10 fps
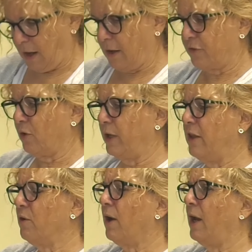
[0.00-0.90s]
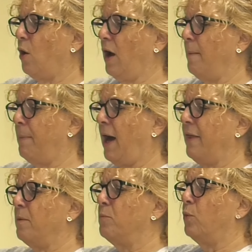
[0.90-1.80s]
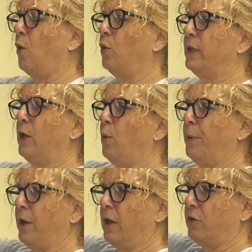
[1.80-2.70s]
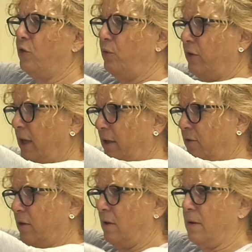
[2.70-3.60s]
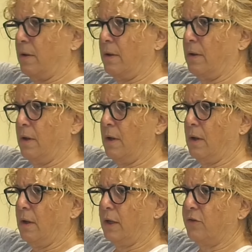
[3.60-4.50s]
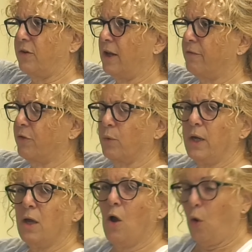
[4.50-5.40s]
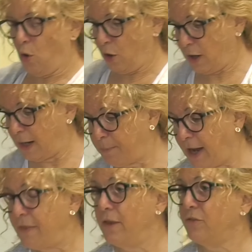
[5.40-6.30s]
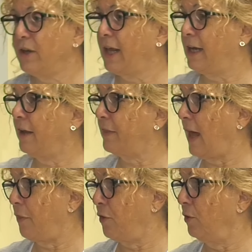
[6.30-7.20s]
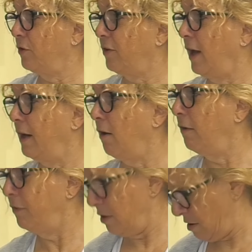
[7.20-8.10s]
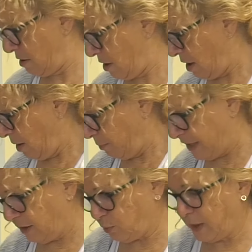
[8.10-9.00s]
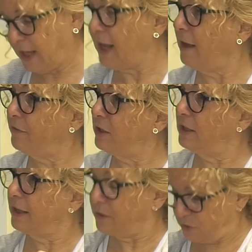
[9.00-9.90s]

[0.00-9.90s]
So either I buy them only open on 2 sides instead of 3, or I buy this and I cut that 3rd side off. Because when I have it like